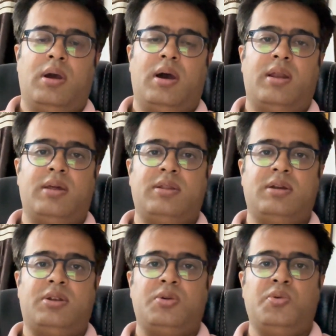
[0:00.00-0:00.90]

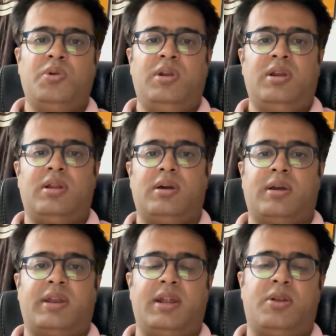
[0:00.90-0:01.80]
Another tool, a
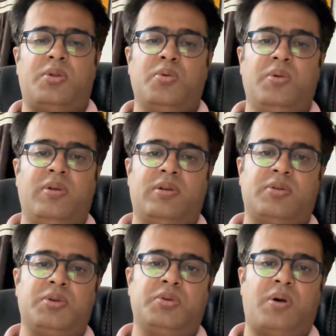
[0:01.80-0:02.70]
great tool
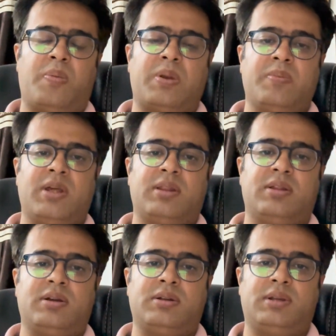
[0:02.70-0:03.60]
to optimize
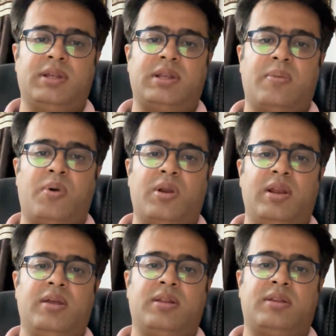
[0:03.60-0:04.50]
the data
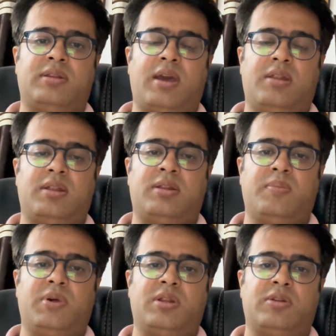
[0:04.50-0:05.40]
model is
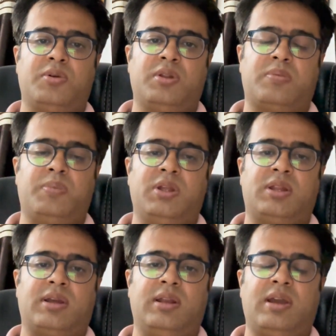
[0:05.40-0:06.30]
SSMS. So it's
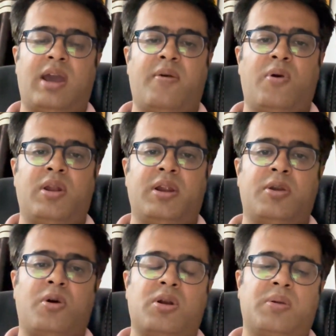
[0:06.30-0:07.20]
basically, I have
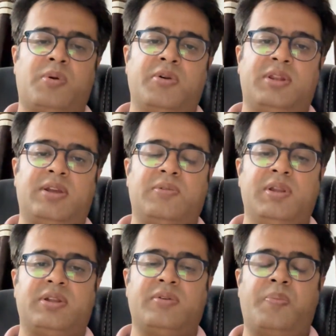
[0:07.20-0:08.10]
already talked about
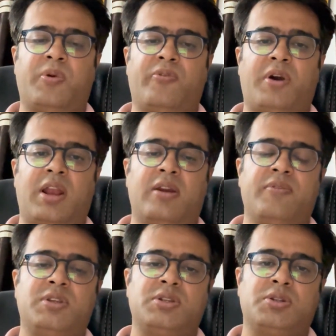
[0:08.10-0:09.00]
SQL Server Profiler,
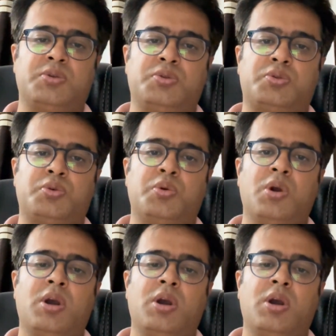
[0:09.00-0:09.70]
which is used to